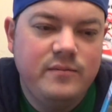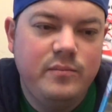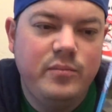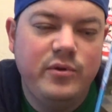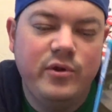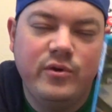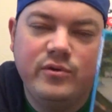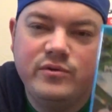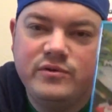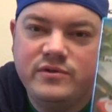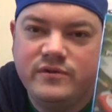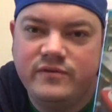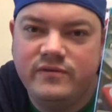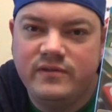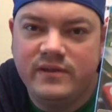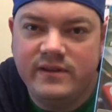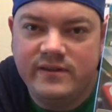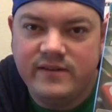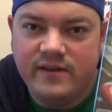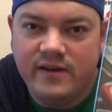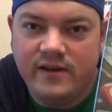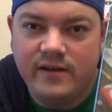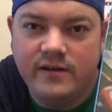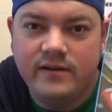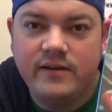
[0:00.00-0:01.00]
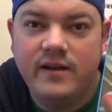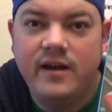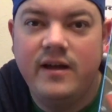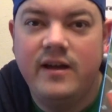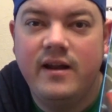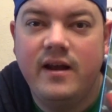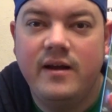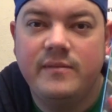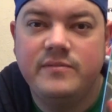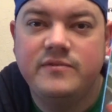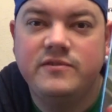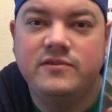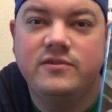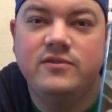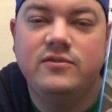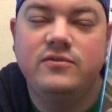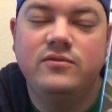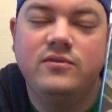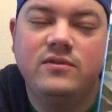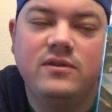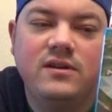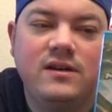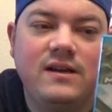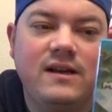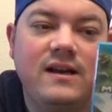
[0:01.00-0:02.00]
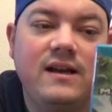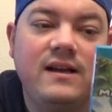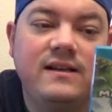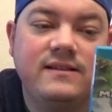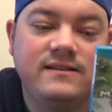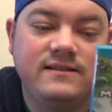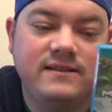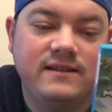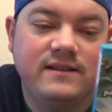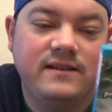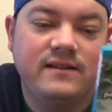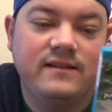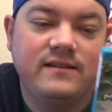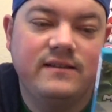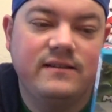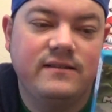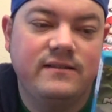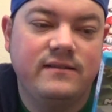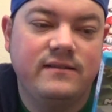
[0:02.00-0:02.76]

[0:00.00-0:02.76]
beautifully done, an absolute classic,